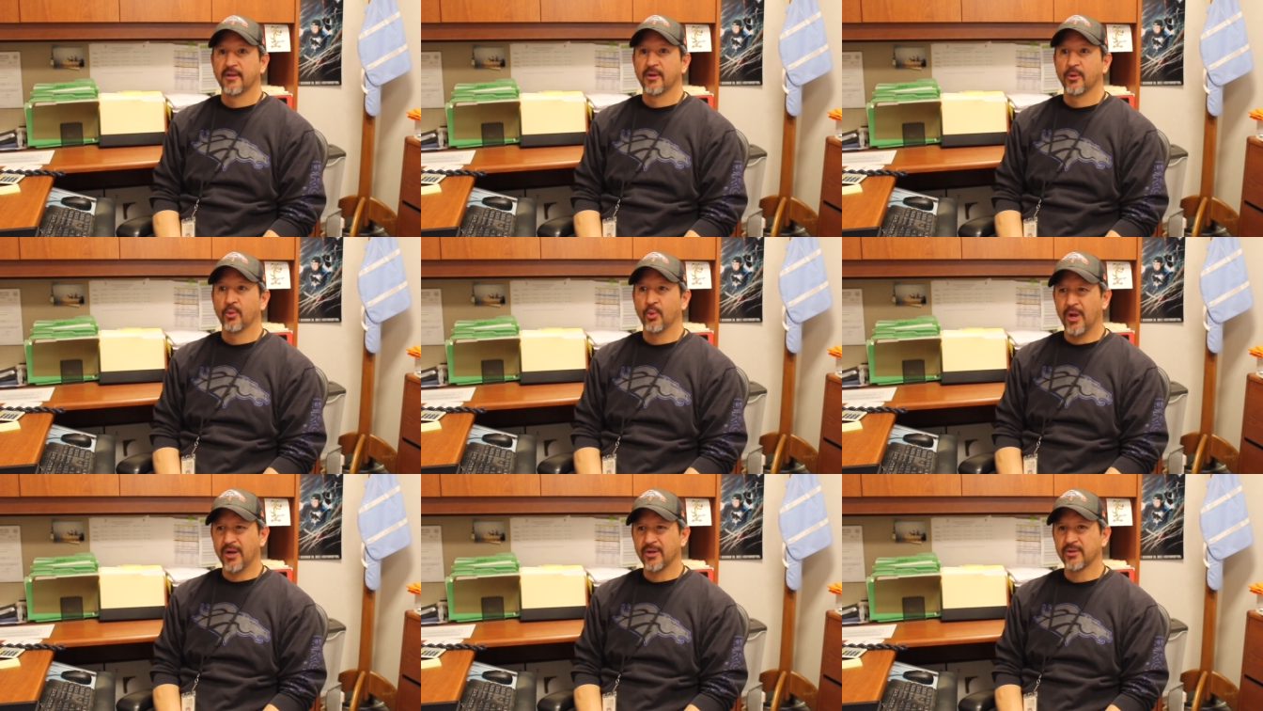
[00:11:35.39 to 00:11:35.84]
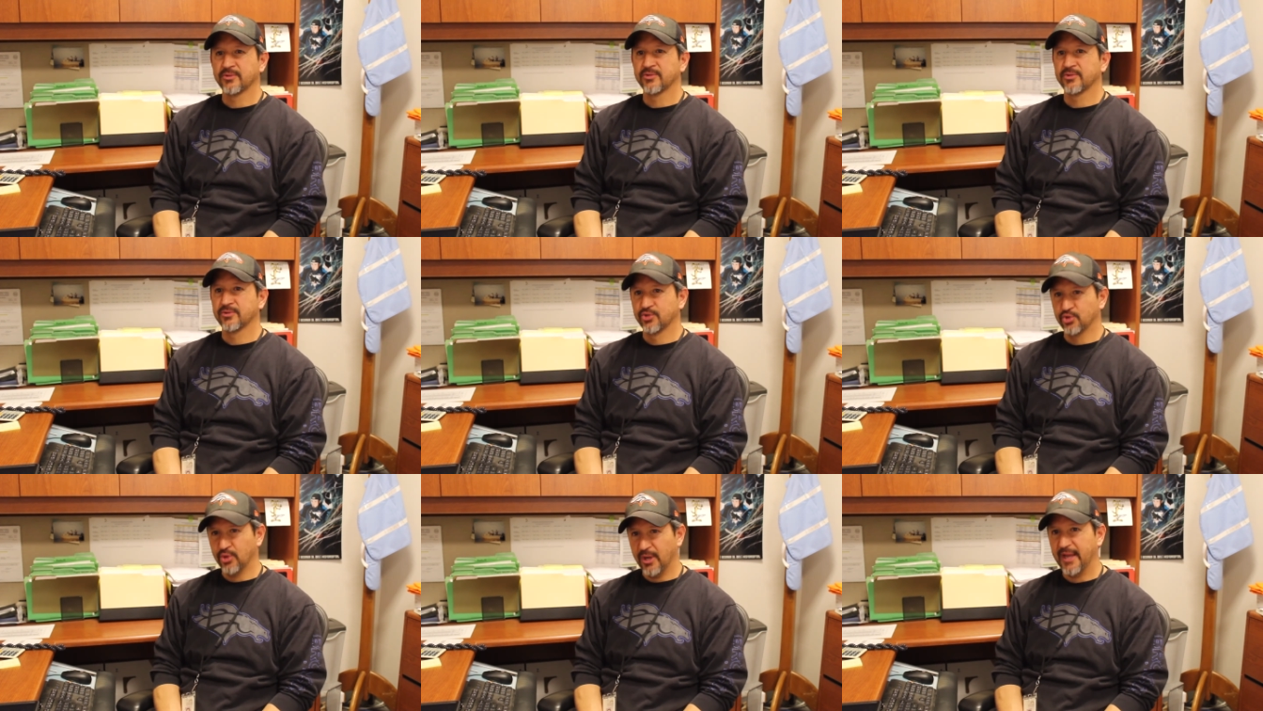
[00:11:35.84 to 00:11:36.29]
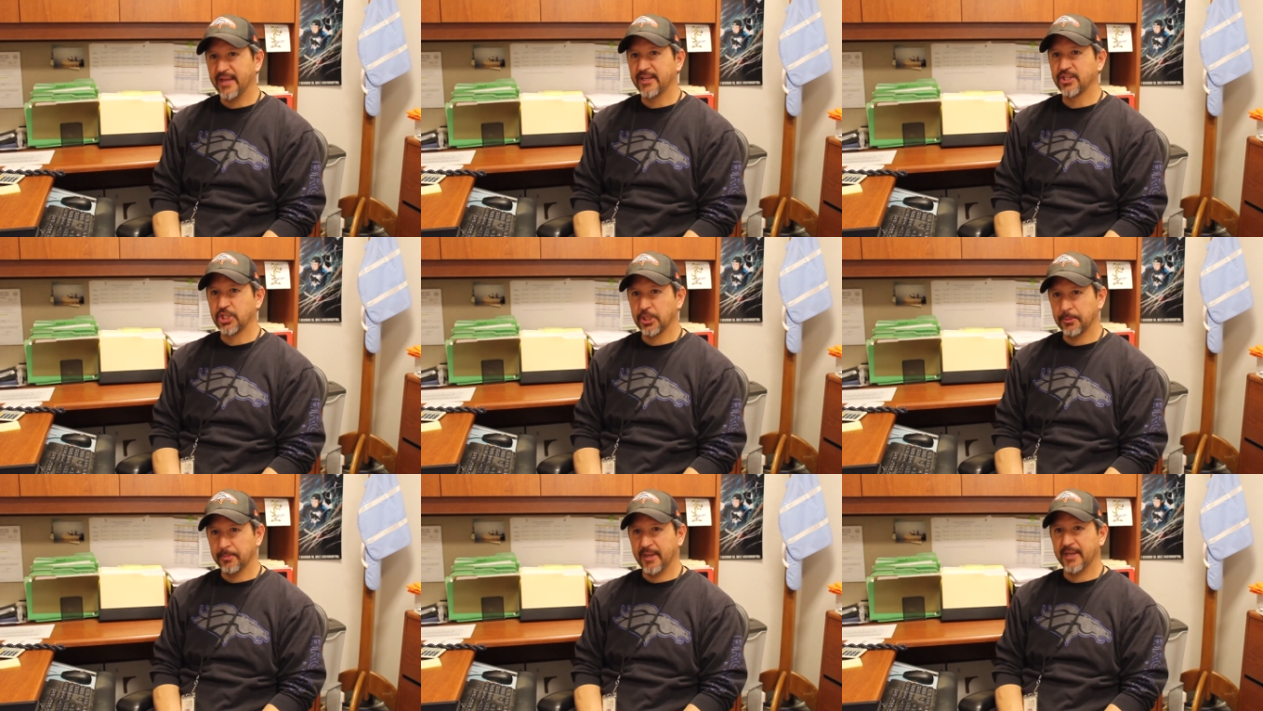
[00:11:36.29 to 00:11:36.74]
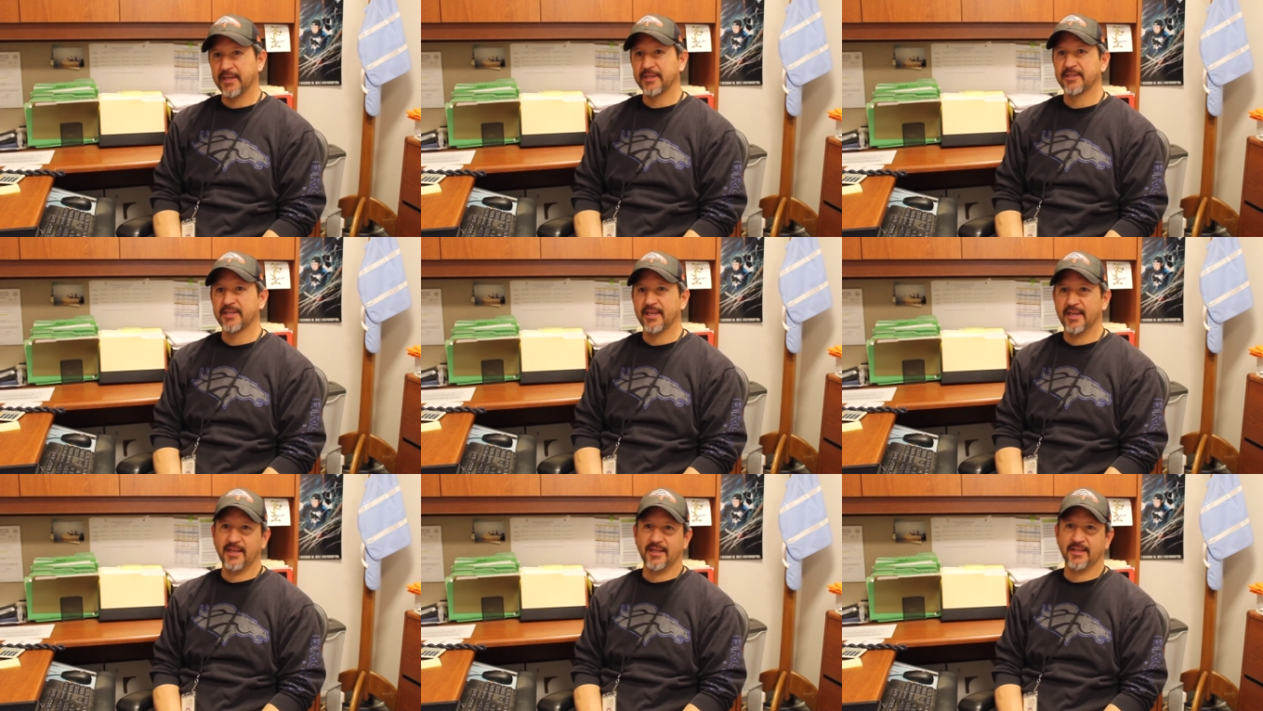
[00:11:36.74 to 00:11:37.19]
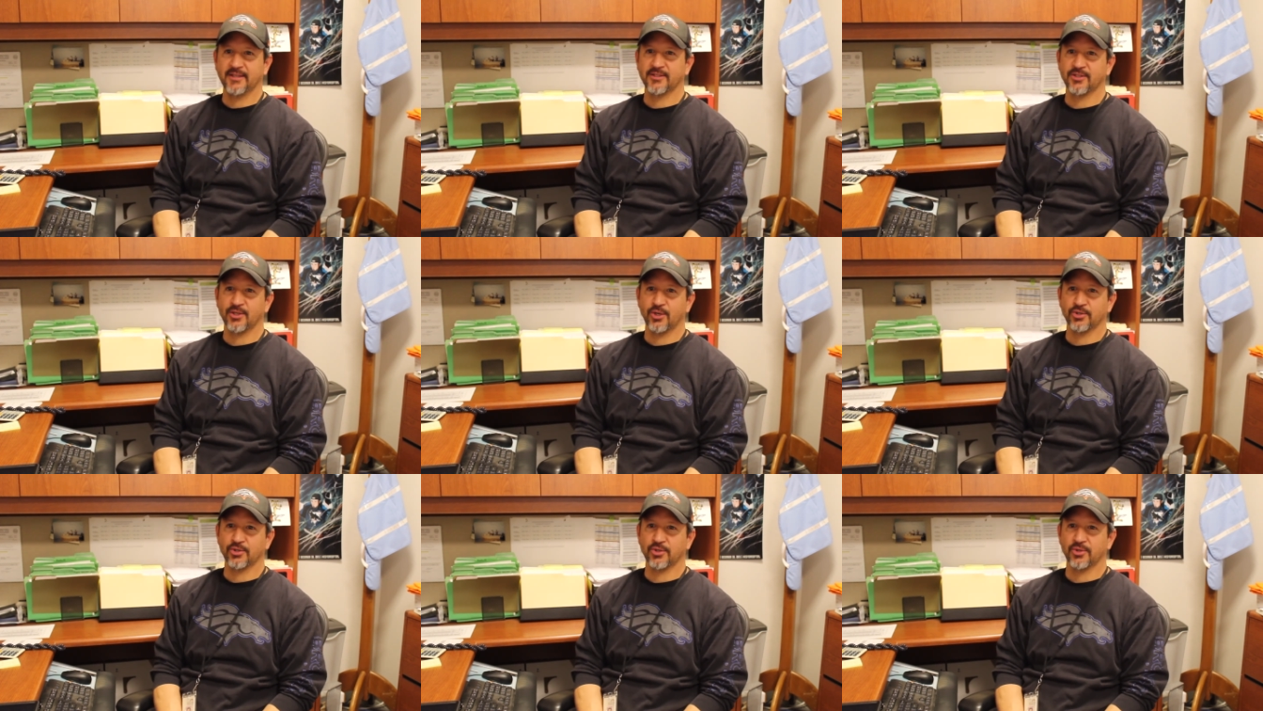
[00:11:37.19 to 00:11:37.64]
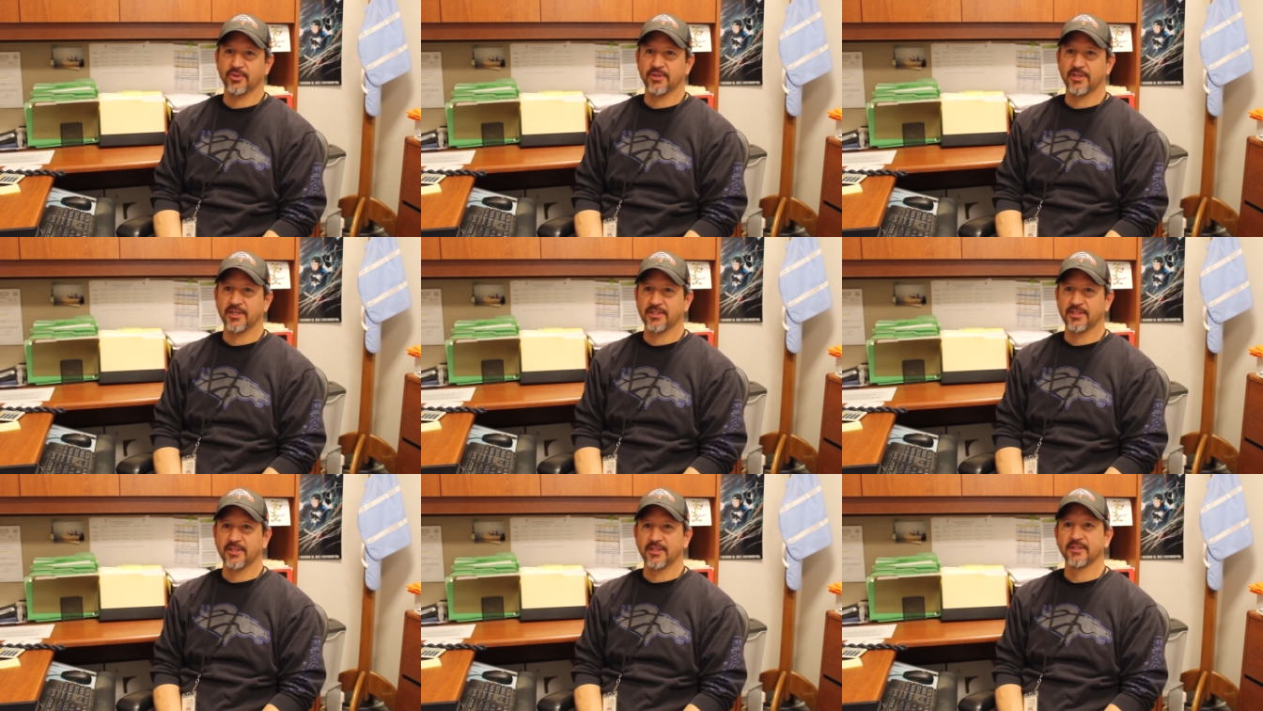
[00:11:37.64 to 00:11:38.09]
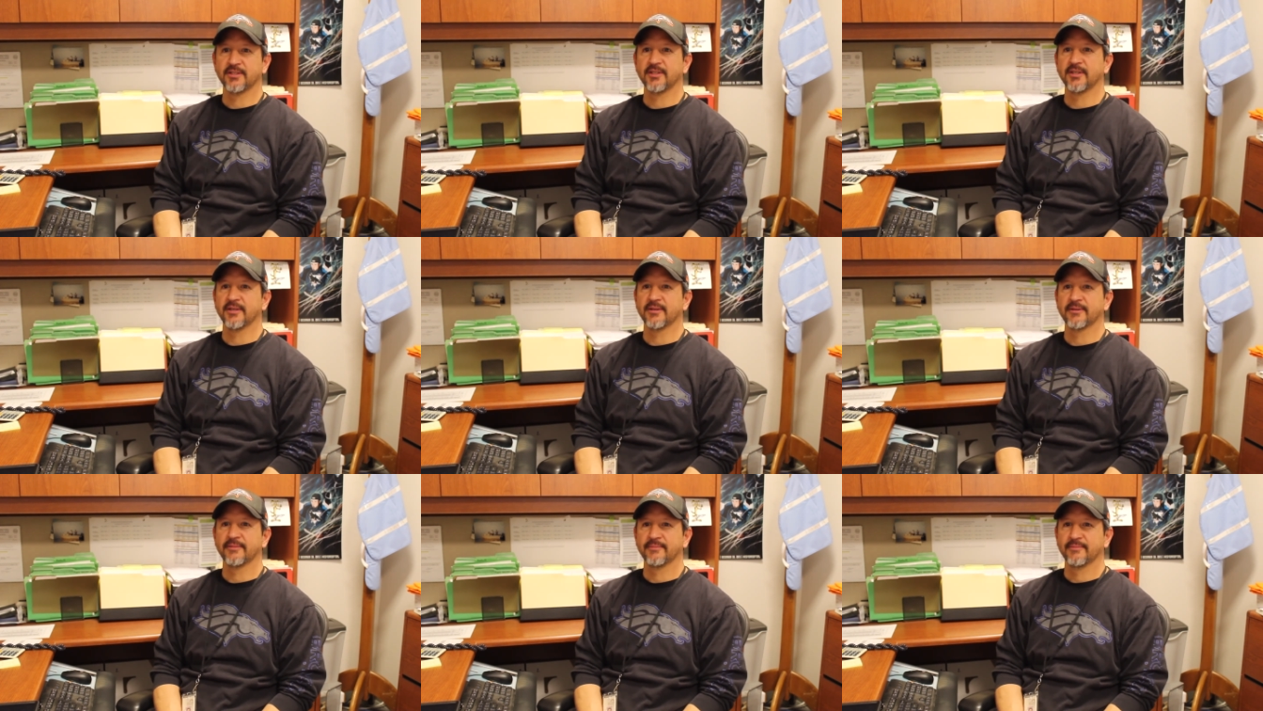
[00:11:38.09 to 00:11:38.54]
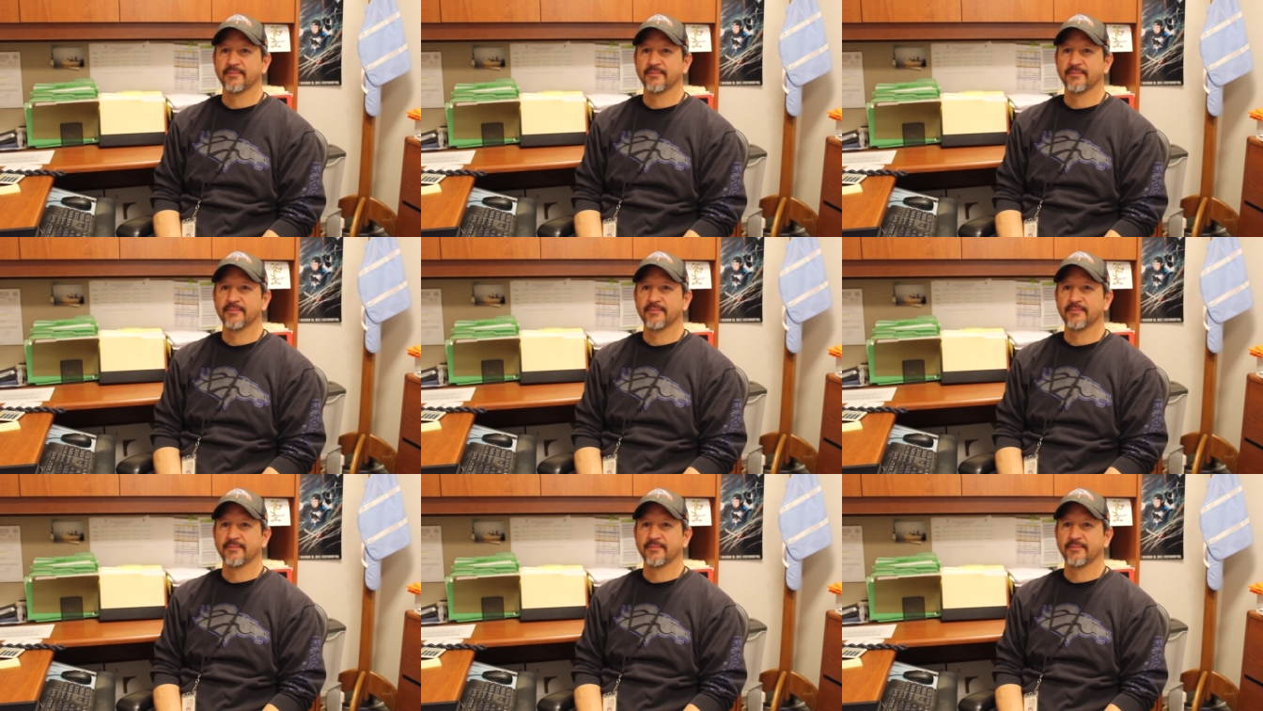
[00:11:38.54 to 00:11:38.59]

while trying to maintain social distancing.